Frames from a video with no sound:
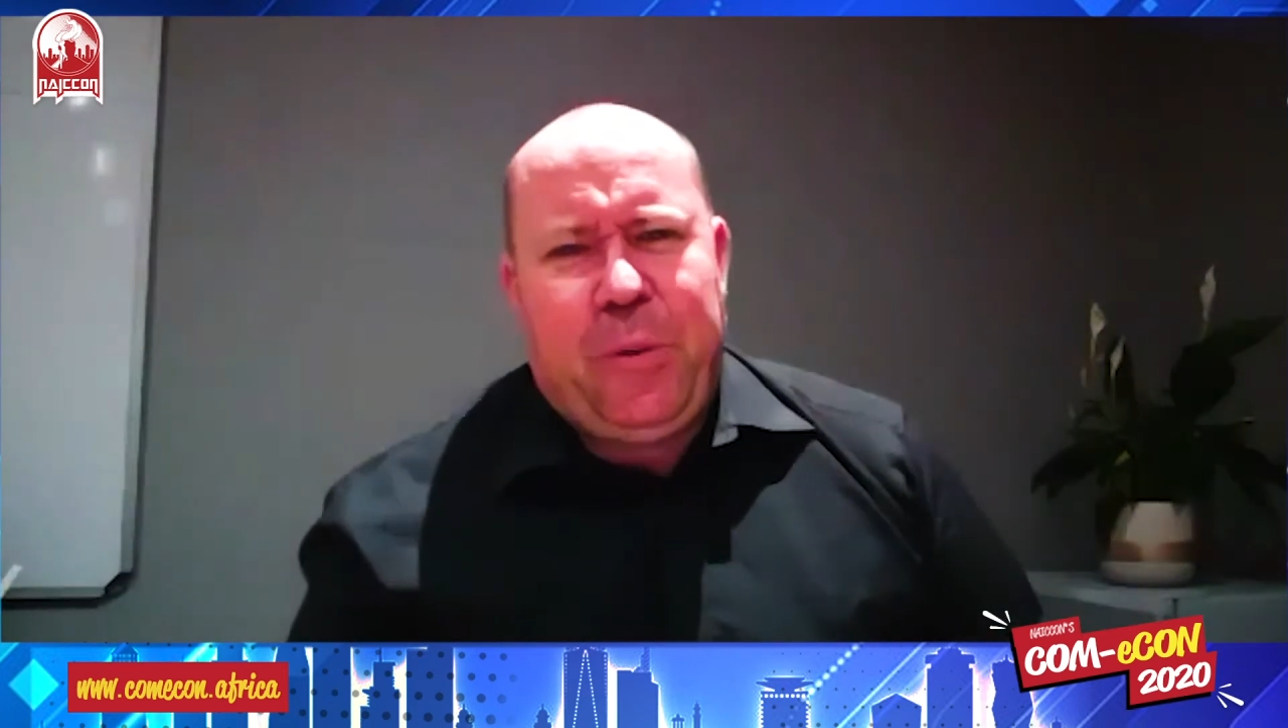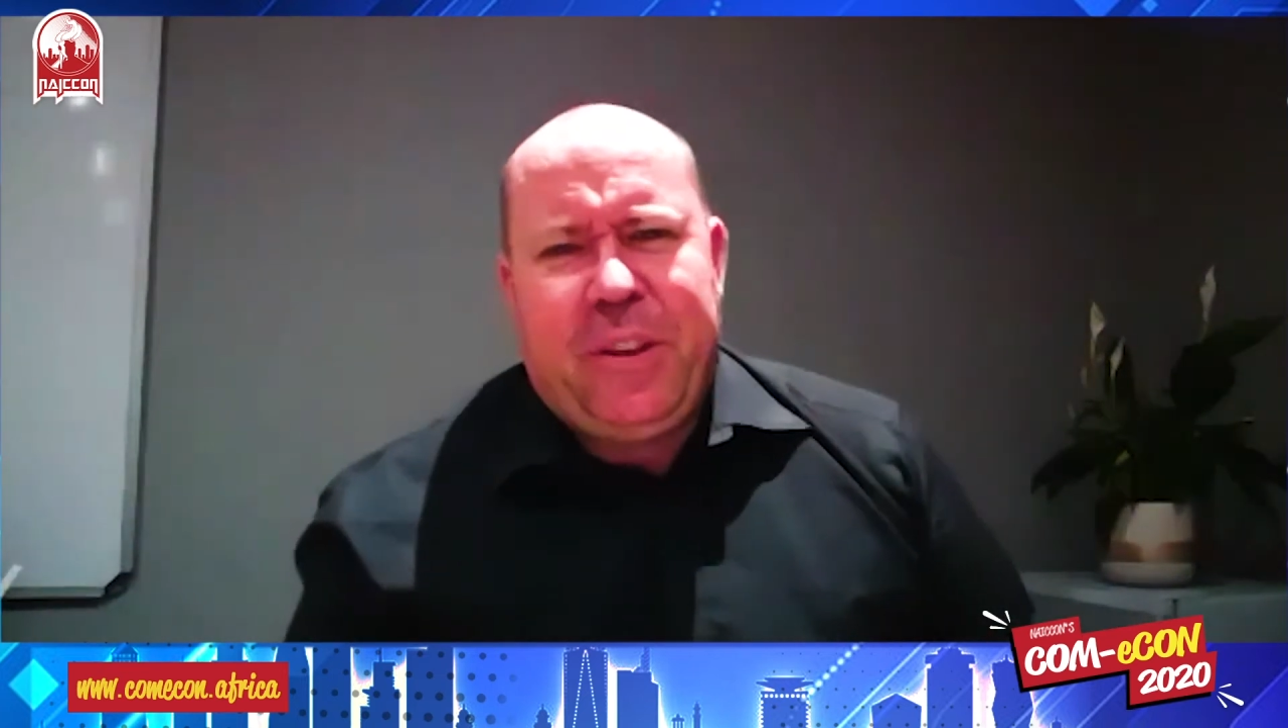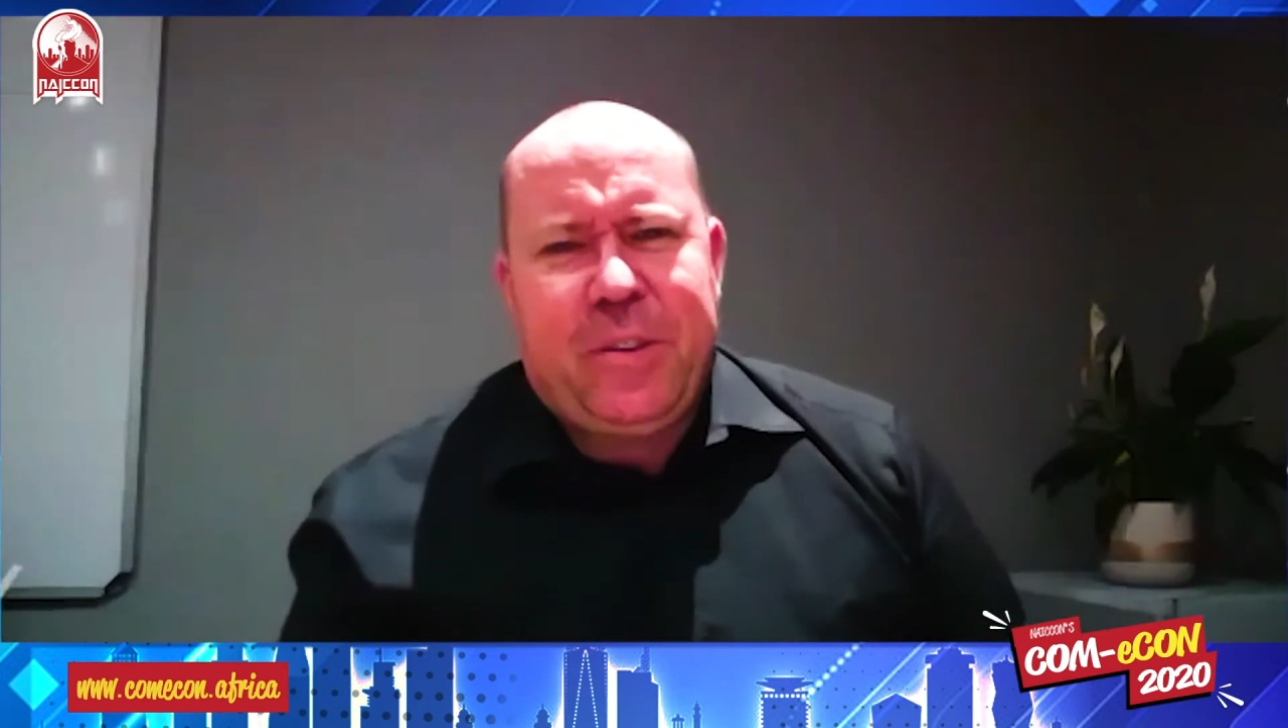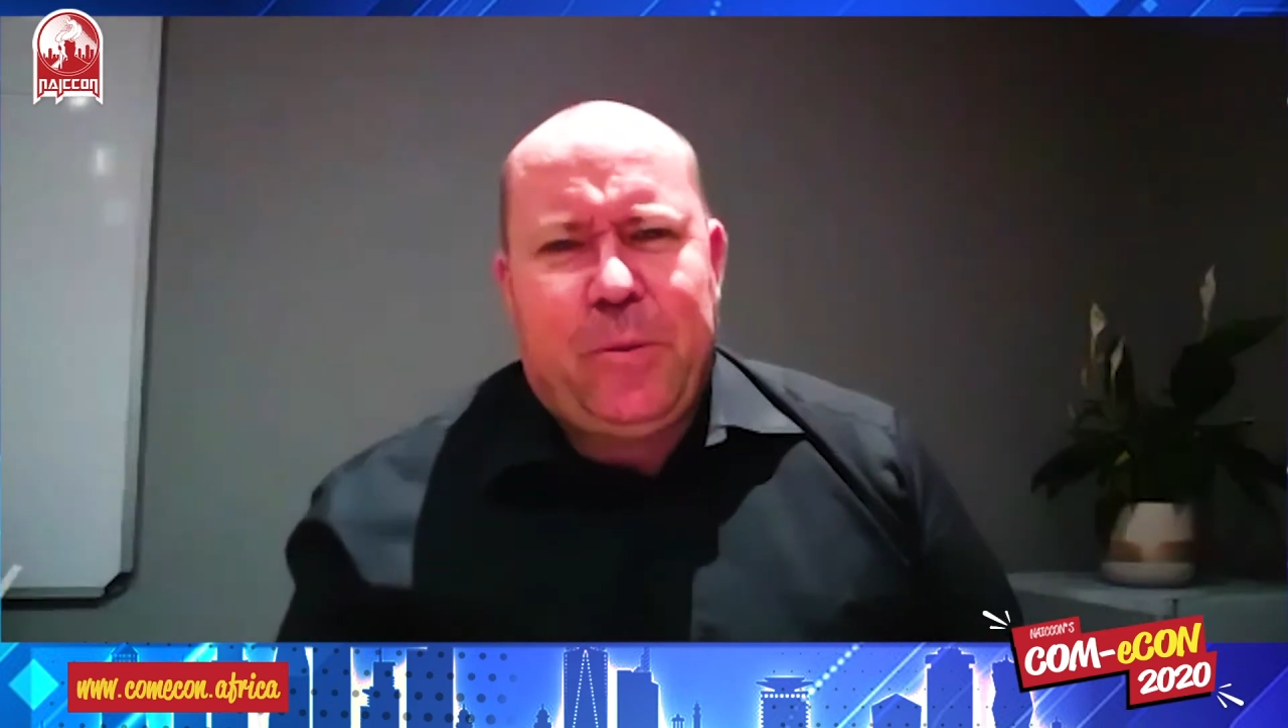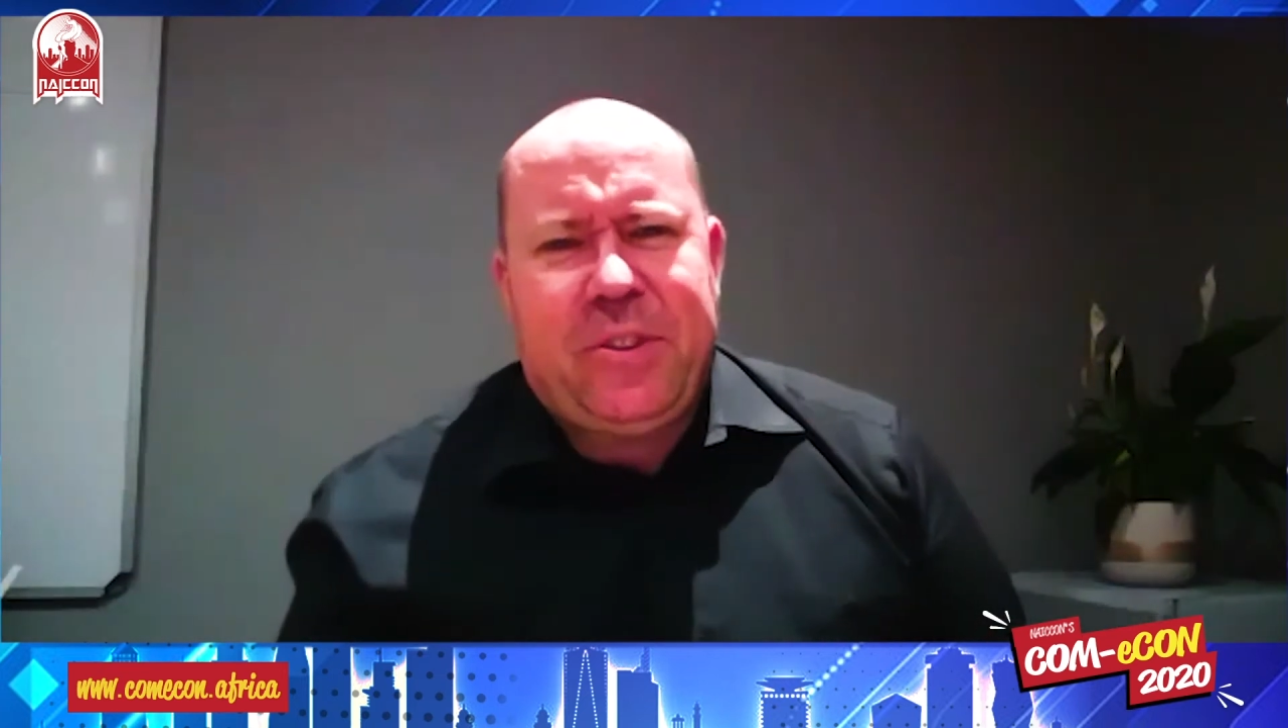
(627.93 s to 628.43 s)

this all